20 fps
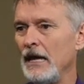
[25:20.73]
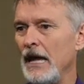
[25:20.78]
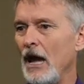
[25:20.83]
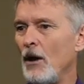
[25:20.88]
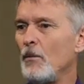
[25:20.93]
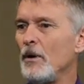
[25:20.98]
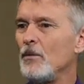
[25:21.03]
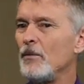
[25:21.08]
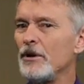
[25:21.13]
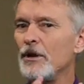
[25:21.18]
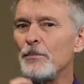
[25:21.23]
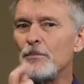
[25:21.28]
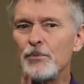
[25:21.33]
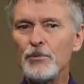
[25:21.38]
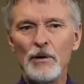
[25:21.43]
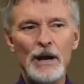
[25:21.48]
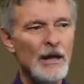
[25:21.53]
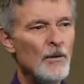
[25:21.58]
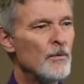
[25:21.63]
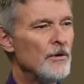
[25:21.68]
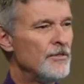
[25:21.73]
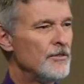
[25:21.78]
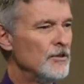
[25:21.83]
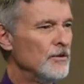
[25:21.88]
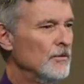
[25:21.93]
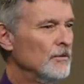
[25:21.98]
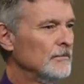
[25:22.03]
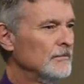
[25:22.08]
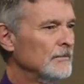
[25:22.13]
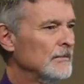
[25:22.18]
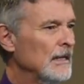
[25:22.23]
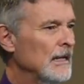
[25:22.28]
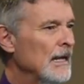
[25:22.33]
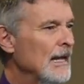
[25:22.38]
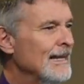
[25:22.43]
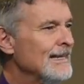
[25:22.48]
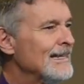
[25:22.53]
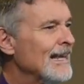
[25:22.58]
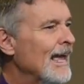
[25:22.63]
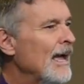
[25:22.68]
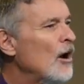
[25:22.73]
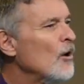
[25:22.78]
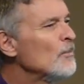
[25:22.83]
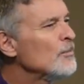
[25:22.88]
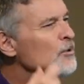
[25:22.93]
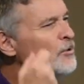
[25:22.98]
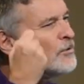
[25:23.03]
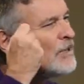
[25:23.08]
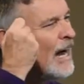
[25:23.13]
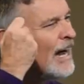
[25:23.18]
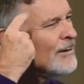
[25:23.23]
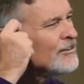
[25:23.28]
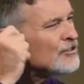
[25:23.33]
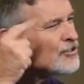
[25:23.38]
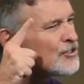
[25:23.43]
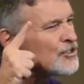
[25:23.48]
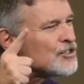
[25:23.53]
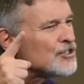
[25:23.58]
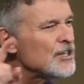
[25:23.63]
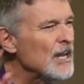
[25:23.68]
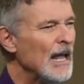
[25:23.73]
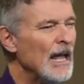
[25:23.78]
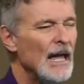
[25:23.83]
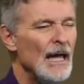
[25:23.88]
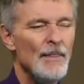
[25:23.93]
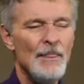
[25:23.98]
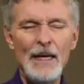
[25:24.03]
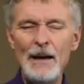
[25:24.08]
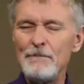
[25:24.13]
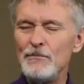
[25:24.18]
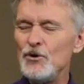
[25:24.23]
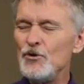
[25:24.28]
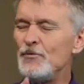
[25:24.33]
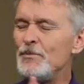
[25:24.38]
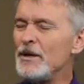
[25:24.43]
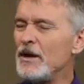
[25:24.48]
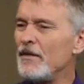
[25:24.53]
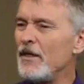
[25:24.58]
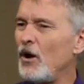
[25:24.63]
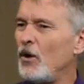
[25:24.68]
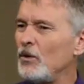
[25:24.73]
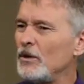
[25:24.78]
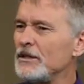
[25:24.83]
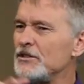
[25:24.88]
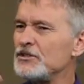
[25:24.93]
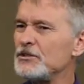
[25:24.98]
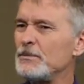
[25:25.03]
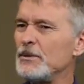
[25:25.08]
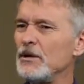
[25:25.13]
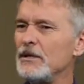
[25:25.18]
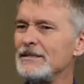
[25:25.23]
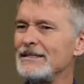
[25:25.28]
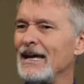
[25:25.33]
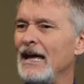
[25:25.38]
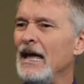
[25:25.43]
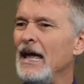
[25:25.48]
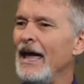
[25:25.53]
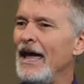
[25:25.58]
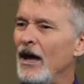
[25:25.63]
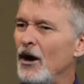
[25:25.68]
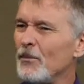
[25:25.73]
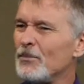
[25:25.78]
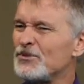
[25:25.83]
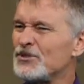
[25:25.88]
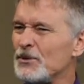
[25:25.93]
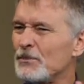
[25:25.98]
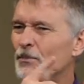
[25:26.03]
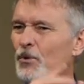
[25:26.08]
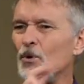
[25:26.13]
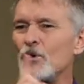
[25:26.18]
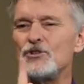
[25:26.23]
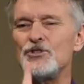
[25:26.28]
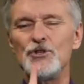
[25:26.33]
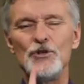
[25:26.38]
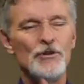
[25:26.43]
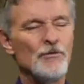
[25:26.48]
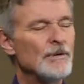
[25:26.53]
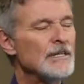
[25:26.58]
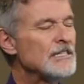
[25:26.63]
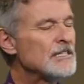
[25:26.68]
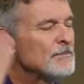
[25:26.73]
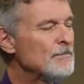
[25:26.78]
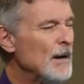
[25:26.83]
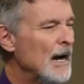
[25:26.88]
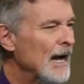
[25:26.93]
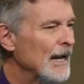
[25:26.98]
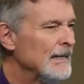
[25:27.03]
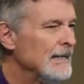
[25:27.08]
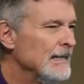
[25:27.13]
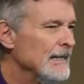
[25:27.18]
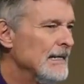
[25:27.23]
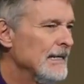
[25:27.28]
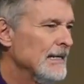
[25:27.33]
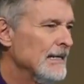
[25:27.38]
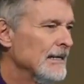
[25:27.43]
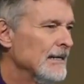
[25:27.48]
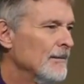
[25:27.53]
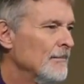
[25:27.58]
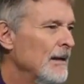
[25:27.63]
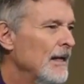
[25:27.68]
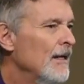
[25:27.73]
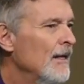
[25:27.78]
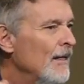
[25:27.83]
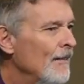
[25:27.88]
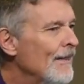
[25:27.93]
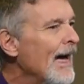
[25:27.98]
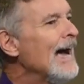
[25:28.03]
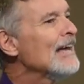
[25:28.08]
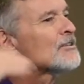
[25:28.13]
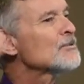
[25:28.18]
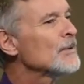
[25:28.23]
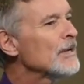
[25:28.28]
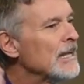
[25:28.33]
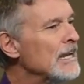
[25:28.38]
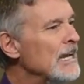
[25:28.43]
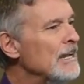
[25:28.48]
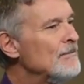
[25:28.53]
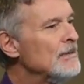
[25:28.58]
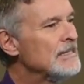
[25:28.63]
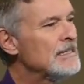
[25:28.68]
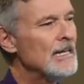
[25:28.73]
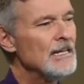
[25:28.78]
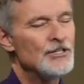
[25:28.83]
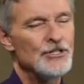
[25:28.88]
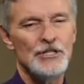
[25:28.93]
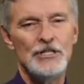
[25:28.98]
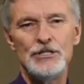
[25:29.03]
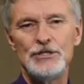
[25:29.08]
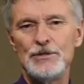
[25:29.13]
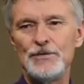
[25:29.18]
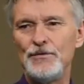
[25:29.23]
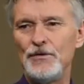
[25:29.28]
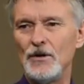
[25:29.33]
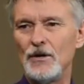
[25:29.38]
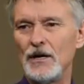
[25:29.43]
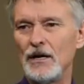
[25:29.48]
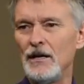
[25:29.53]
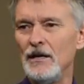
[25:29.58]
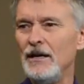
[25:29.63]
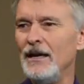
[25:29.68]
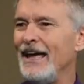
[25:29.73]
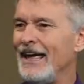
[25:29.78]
And we want to pray with you to help you to understand that movement of the Holy Spirit, to help support you in responding to him. That's what an invitation is for.